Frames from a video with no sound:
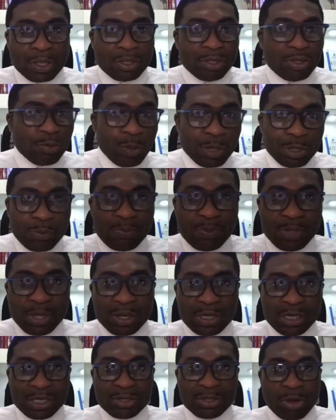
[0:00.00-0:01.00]
You want to be
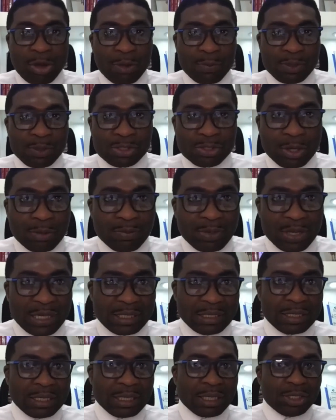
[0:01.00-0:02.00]
on a call with
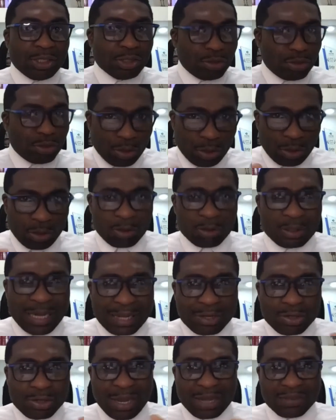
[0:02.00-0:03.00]
somebody. You know
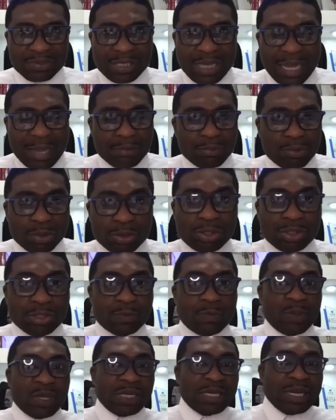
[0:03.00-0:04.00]
that you have time. Don't
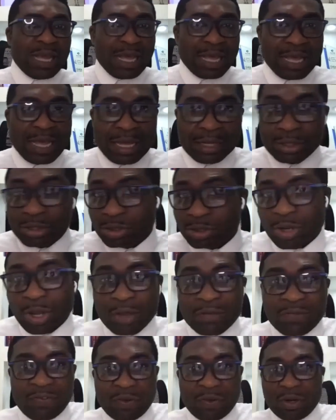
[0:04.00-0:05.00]
just be there and
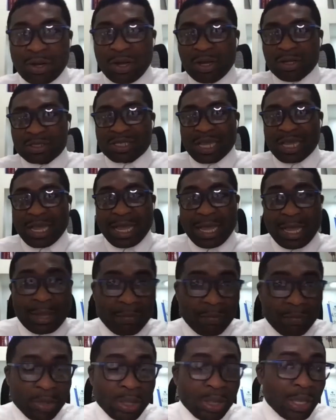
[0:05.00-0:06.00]
talk for a long time.